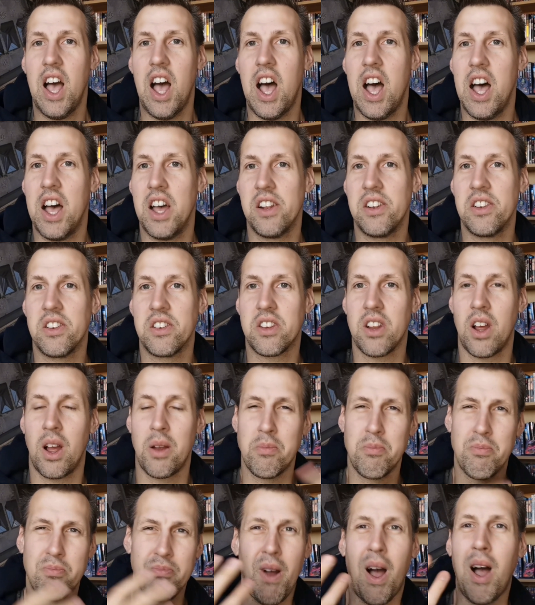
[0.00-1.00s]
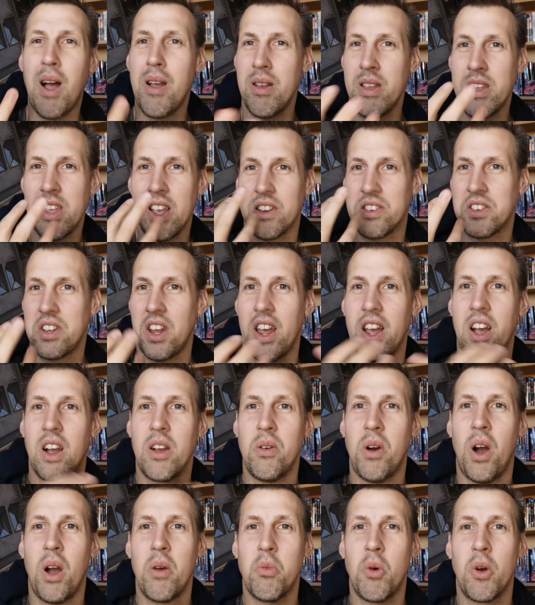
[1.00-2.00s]
And I
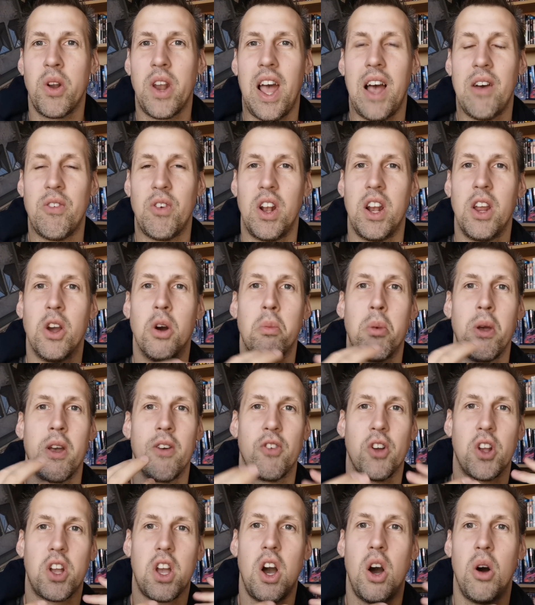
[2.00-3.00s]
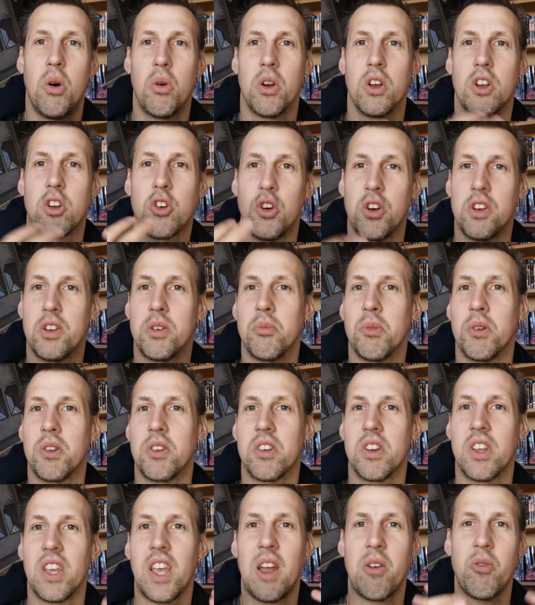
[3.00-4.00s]
want to have a little bit of a cull at
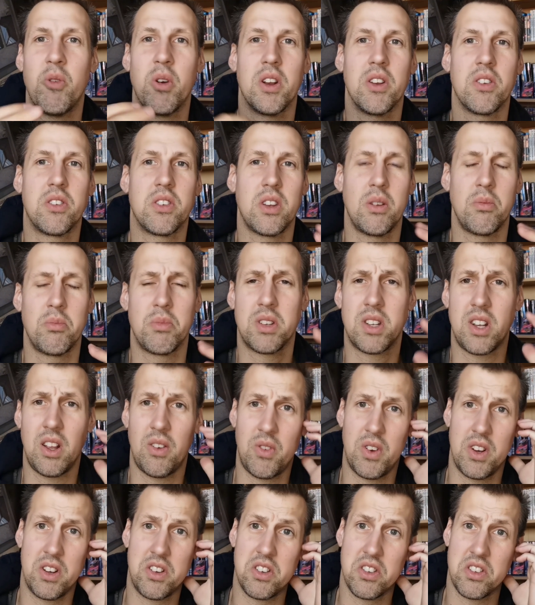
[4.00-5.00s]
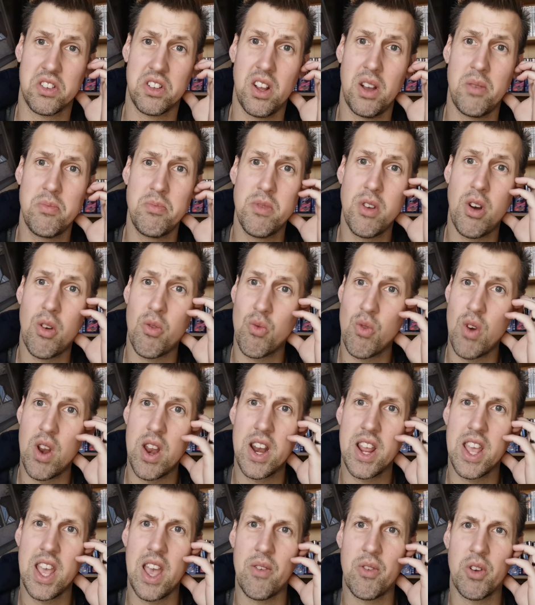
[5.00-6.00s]
Christmas and get rid of some stuff that just I'm not
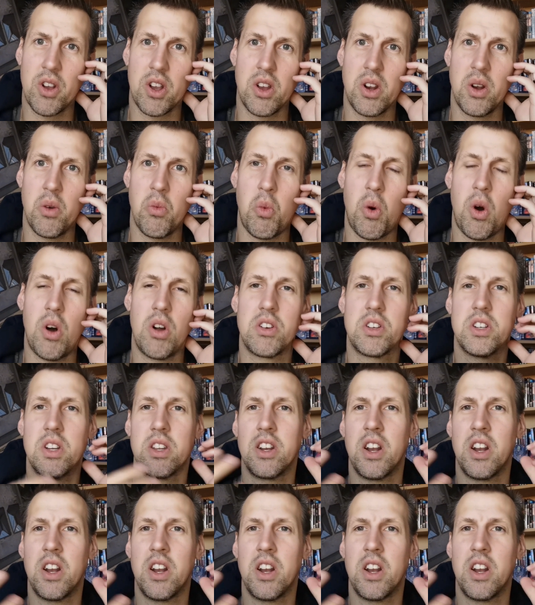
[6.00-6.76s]
really ever going to watch.